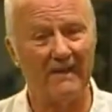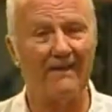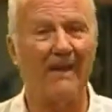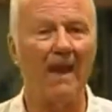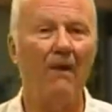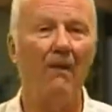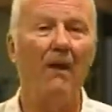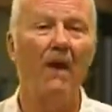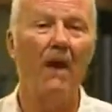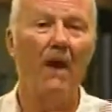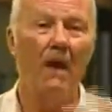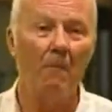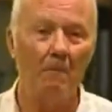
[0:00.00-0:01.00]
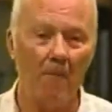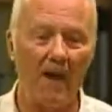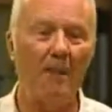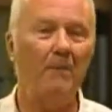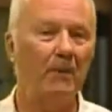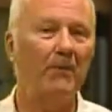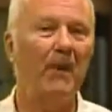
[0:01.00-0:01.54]
Now, my
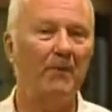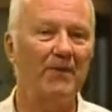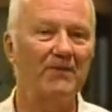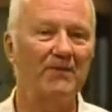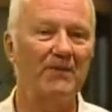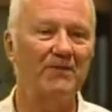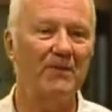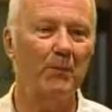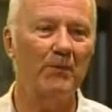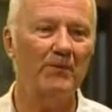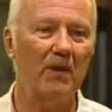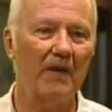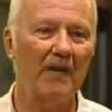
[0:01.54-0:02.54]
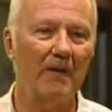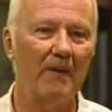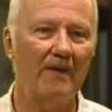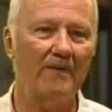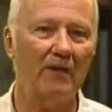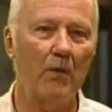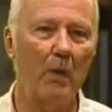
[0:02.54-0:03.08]
premise is that we're talking
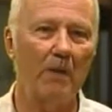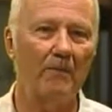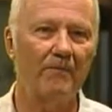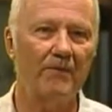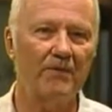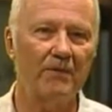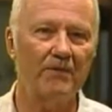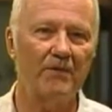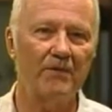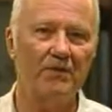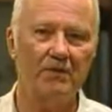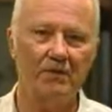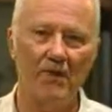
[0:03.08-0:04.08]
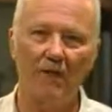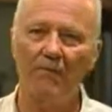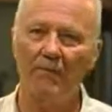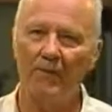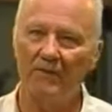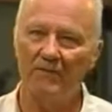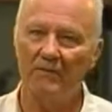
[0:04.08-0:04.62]
about the quantum physics
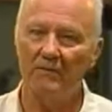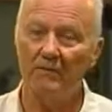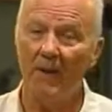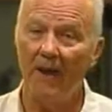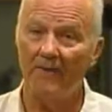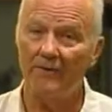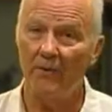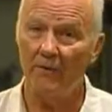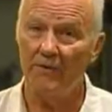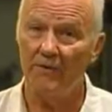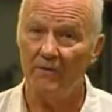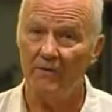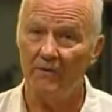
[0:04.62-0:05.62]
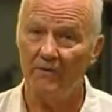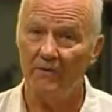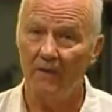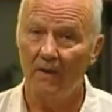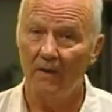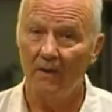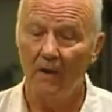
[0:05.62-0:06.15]
discoveries in this past 100 years,
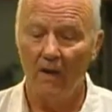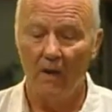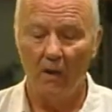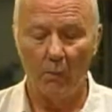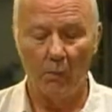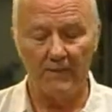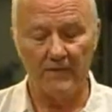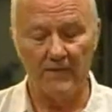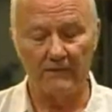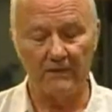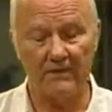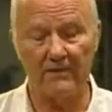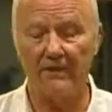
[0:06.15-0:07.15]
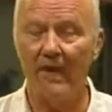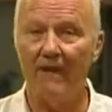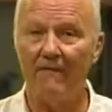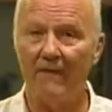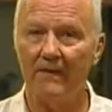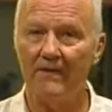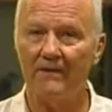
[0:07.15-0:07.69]
which gives us the
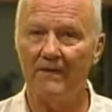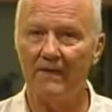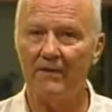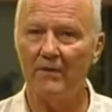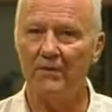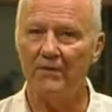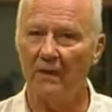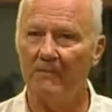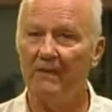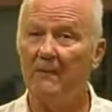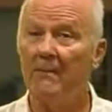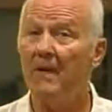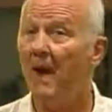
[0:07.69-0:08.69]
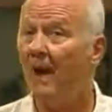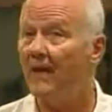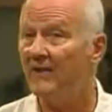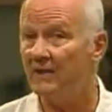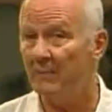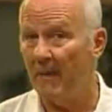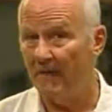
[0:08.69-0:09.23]
evidence that there's something behind
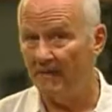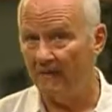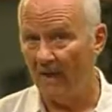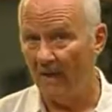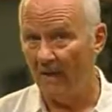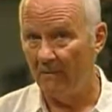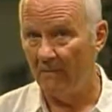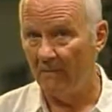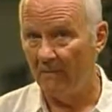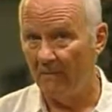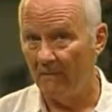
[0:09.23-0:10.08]
space-time